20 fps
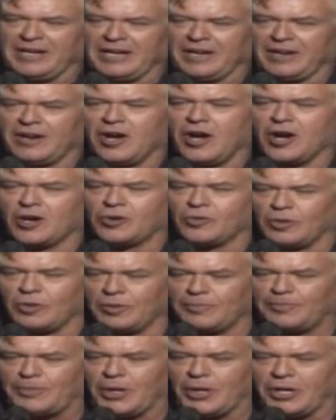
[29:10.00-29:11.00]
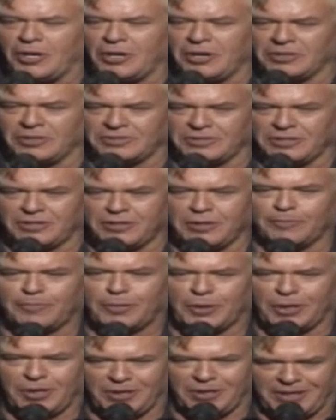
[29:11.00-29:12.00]
awkward pause at the
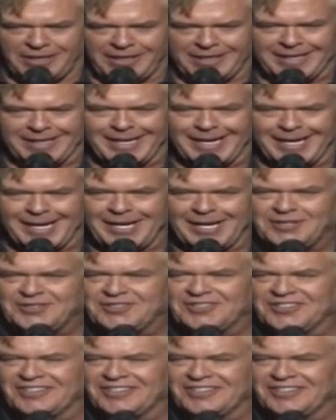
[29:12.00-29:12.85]
pearly gates.